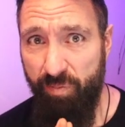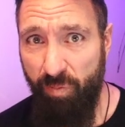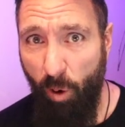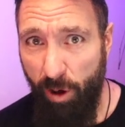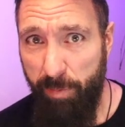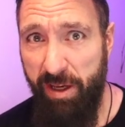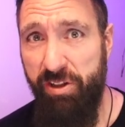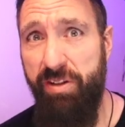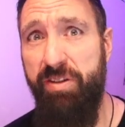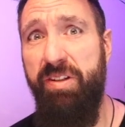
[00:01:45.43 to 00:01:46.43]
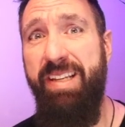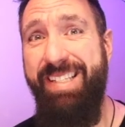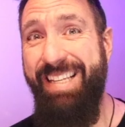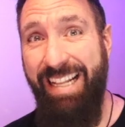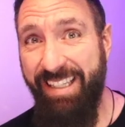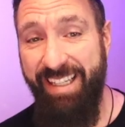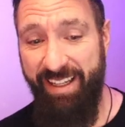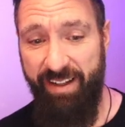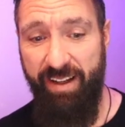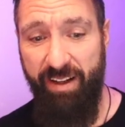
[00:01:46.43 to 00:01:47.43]
automations sentient
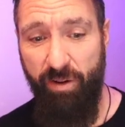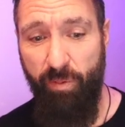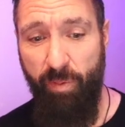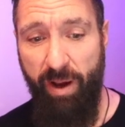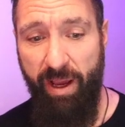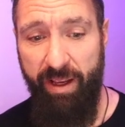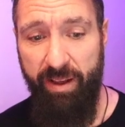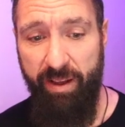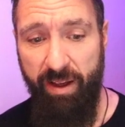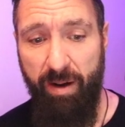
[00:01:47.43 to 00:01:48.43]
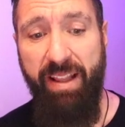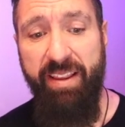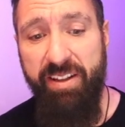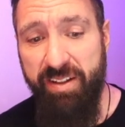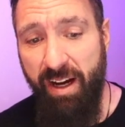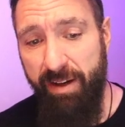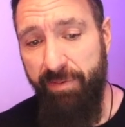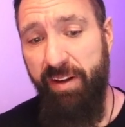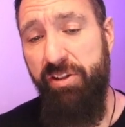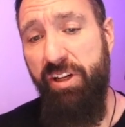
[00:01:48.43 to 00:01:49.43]
in a way. And this kind of
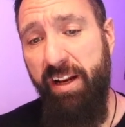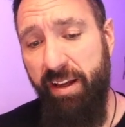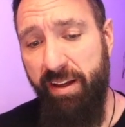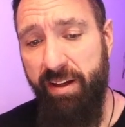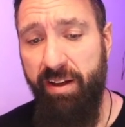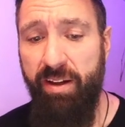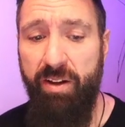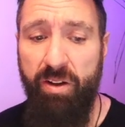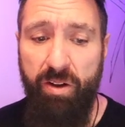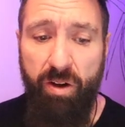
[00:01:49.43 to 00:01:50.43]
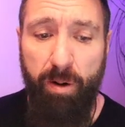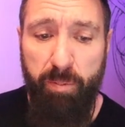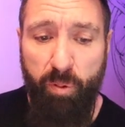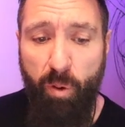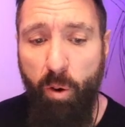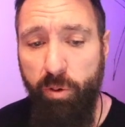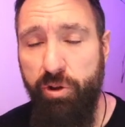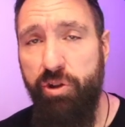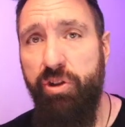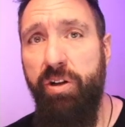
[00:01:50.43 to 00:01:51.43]
agentic
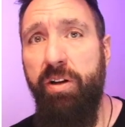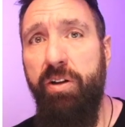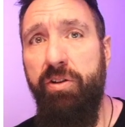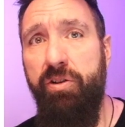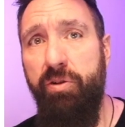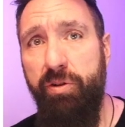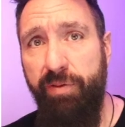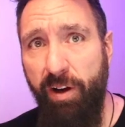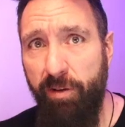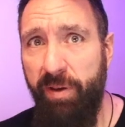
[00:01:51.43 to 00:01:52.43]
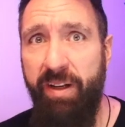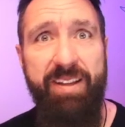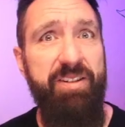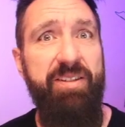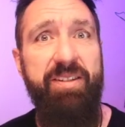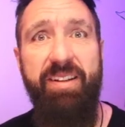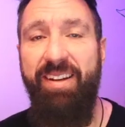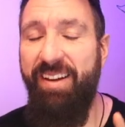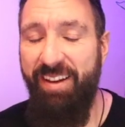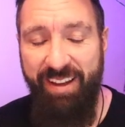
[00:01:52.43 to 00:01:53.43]
approach to development is
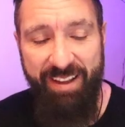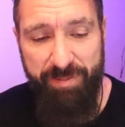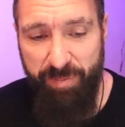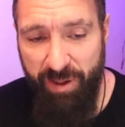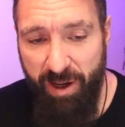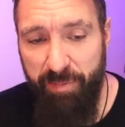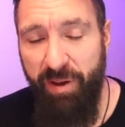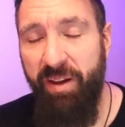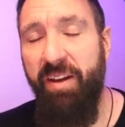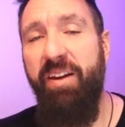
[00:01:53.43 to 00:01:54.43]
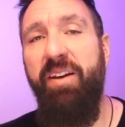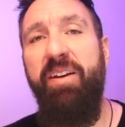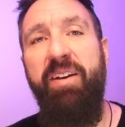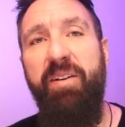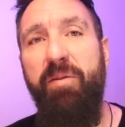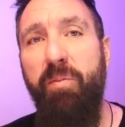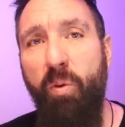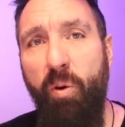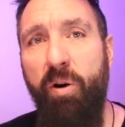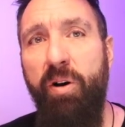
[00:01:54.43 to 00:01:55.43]
becoming
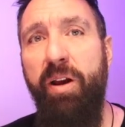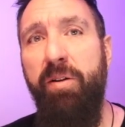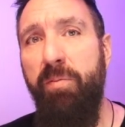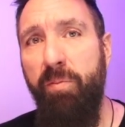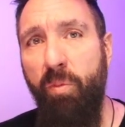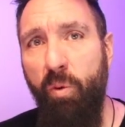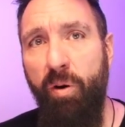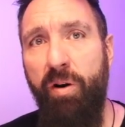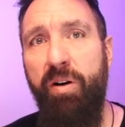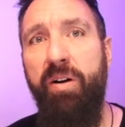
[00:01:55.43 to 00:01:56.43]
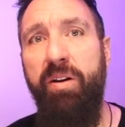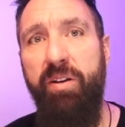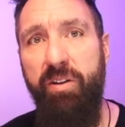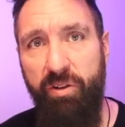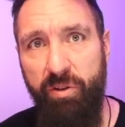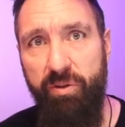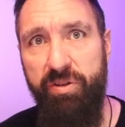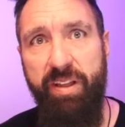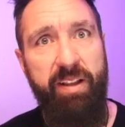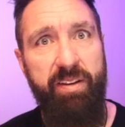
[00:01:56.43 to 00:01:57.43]
more and more used.
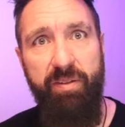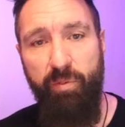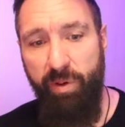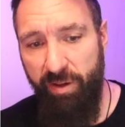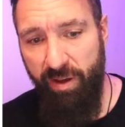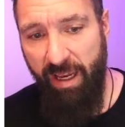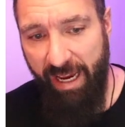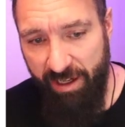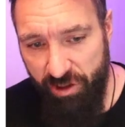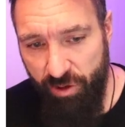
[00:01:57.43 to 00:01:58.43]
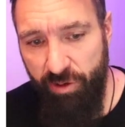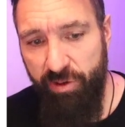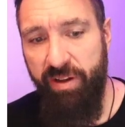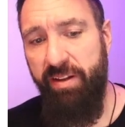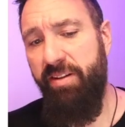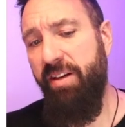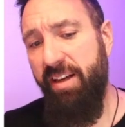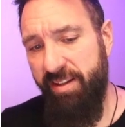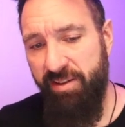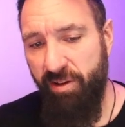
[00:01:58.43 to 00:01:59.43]
And when I show you guys
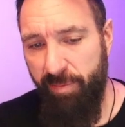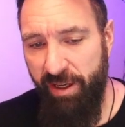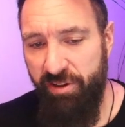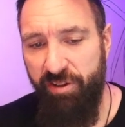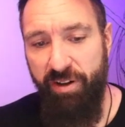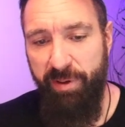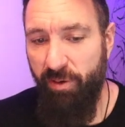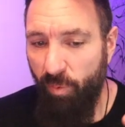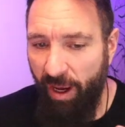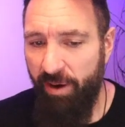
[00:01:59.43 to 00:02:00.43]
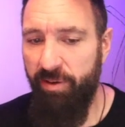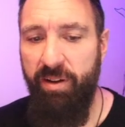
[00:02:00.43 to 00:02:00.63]
this automation, you're going to be like, wow,